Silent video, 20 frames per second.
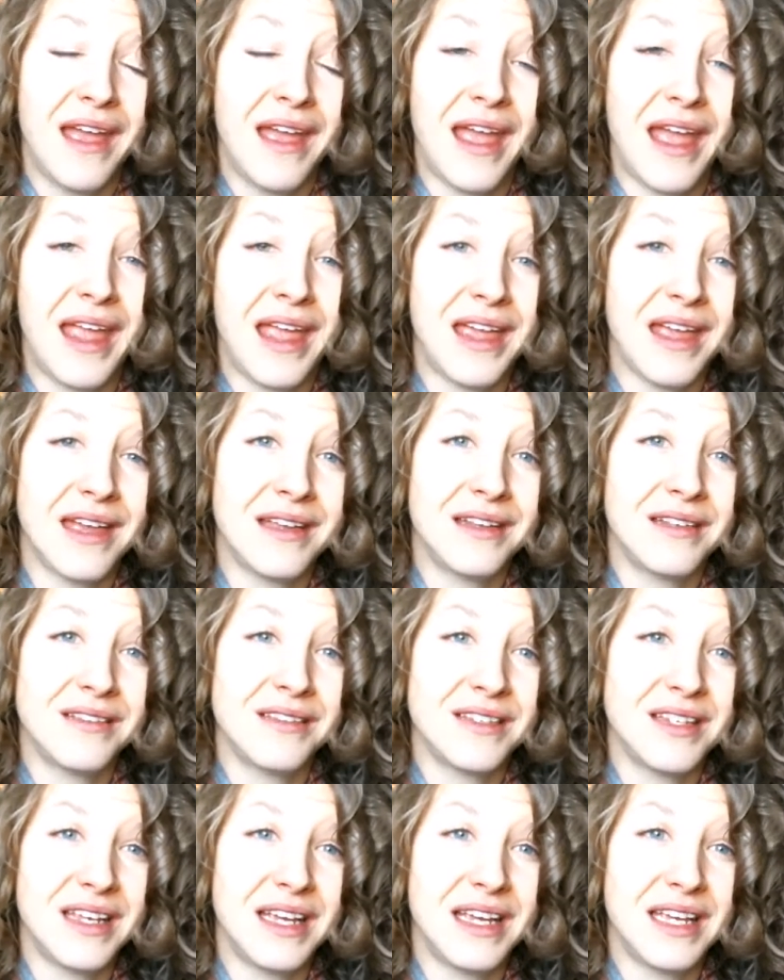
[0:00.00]

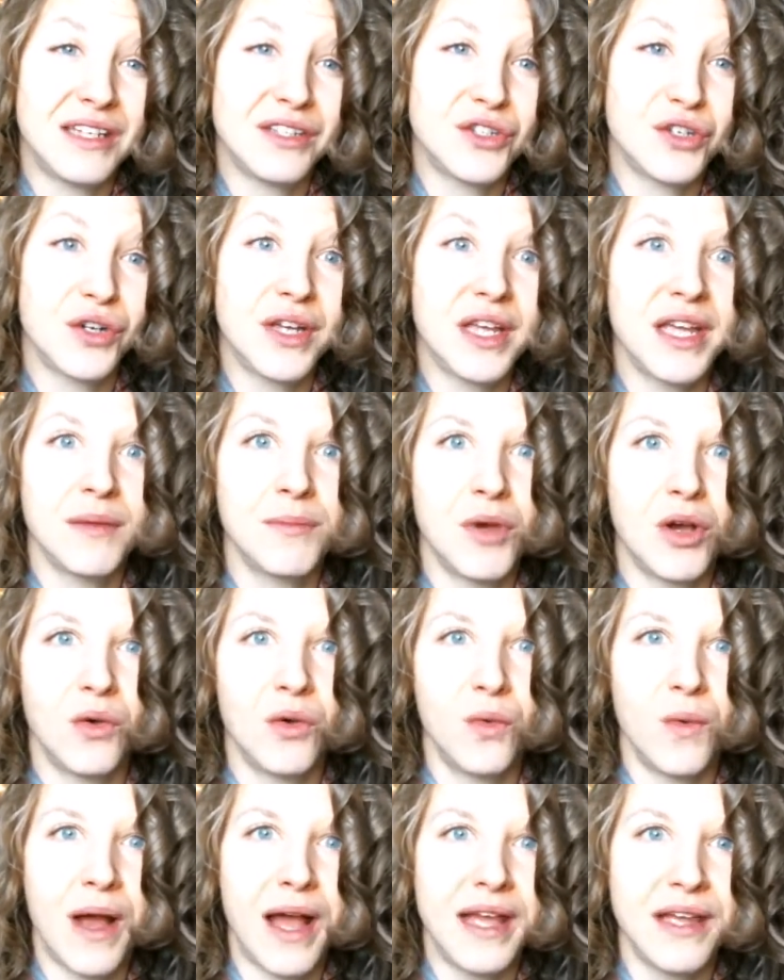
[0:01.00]
And it took him a
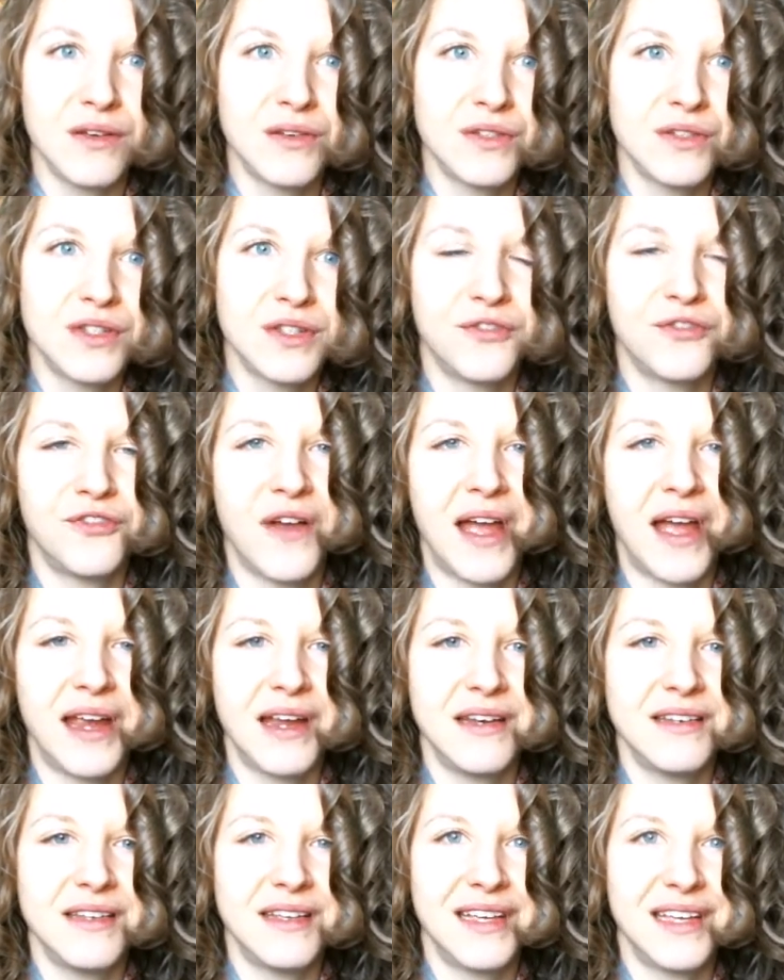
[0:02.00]
while to
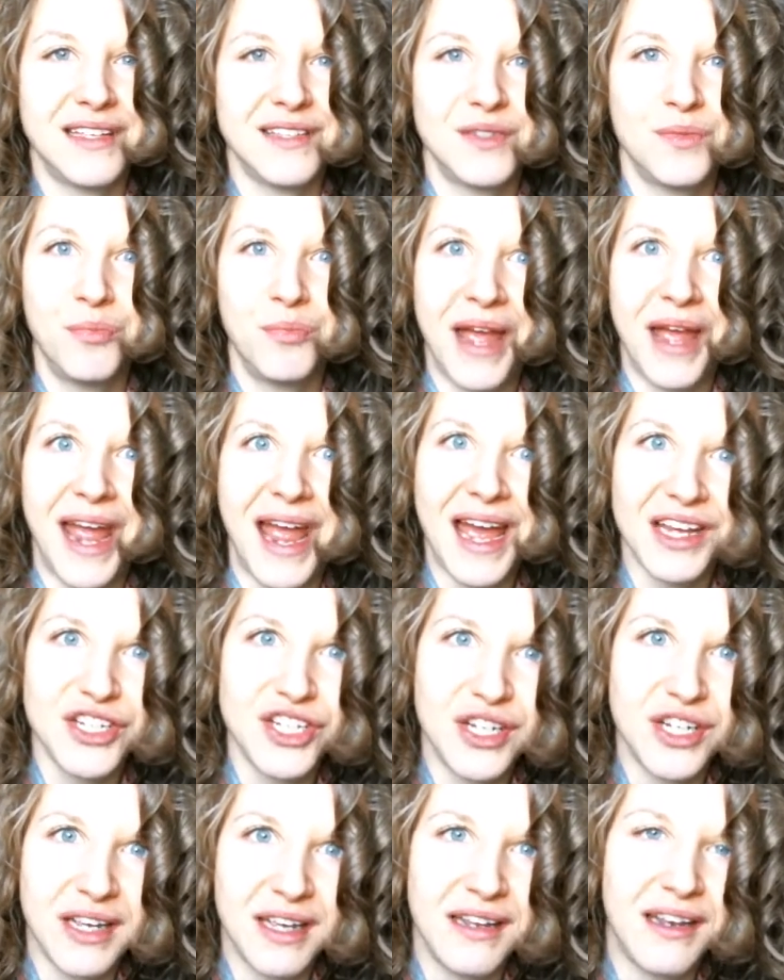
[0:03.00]
find his
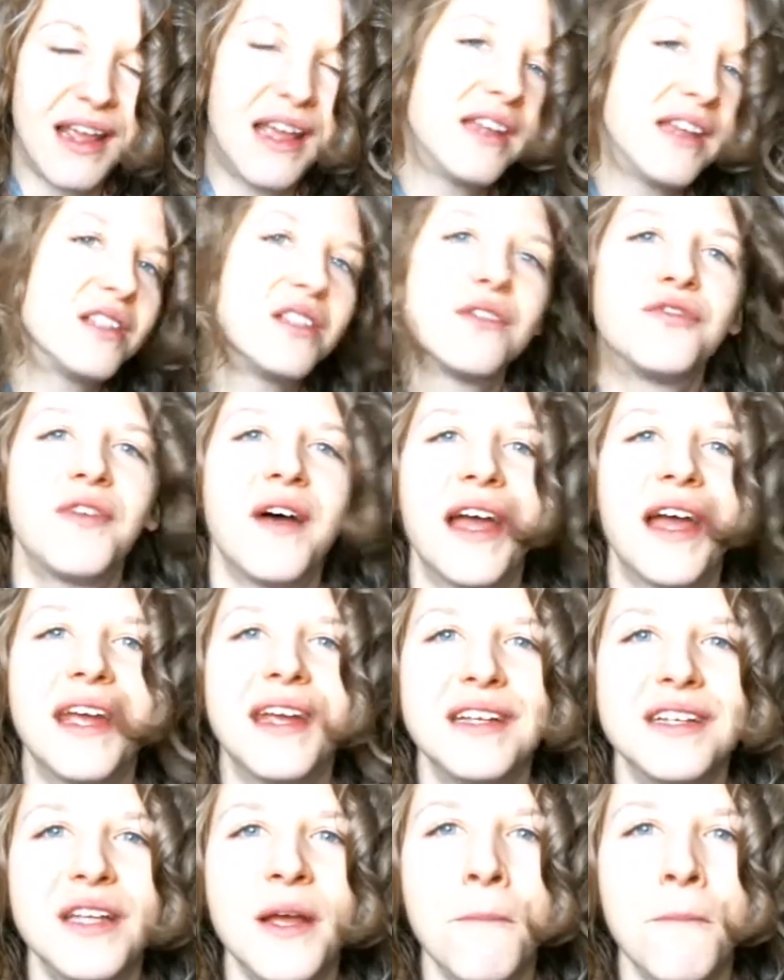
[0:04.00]
passion and to
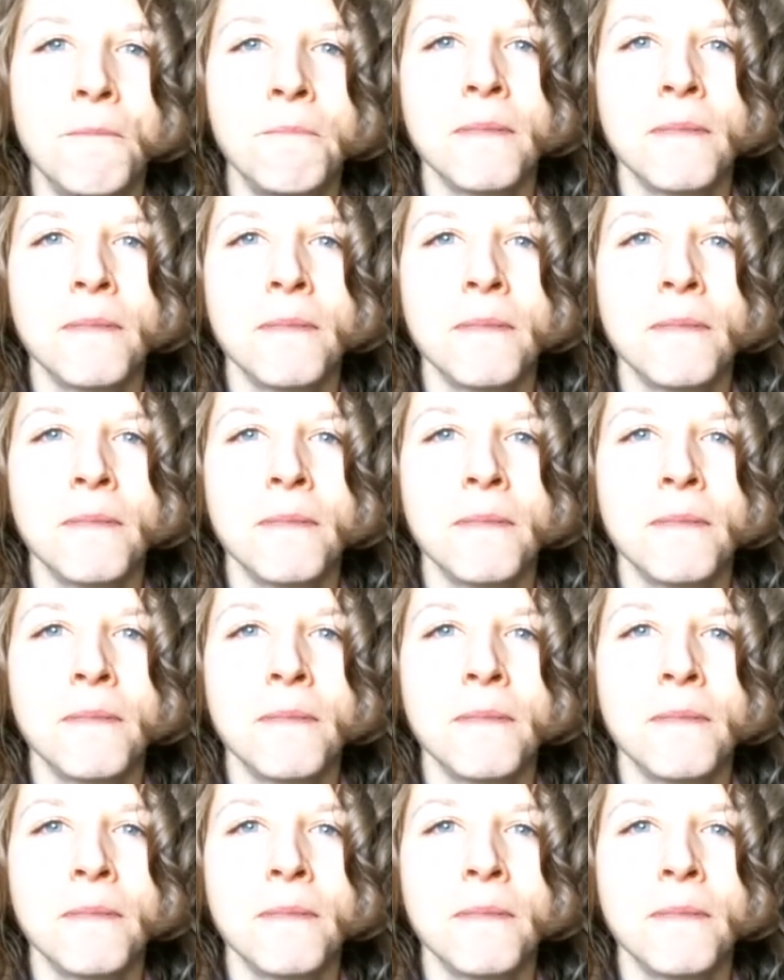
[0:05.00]
find